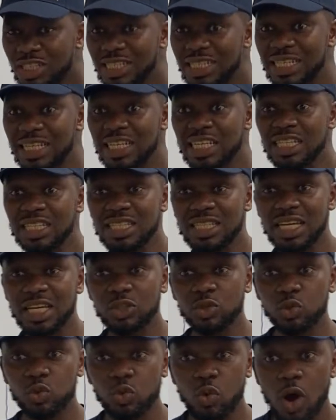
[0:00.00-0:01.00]
He is a
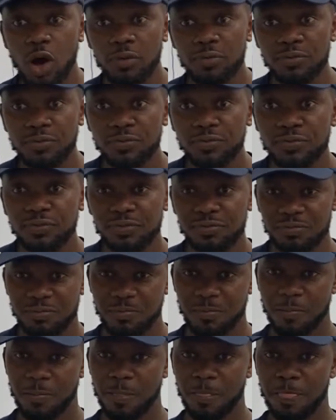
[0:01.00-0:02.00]
dwarf.
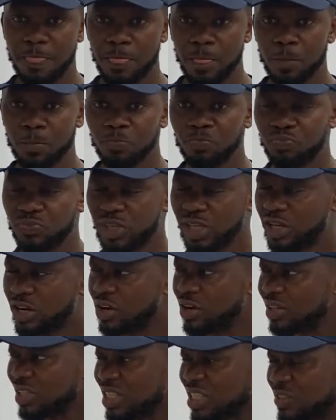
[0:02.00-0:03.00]
The
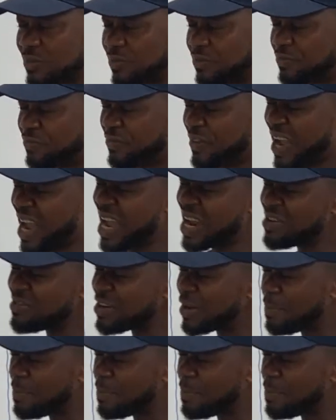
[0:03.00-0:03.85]
girl is very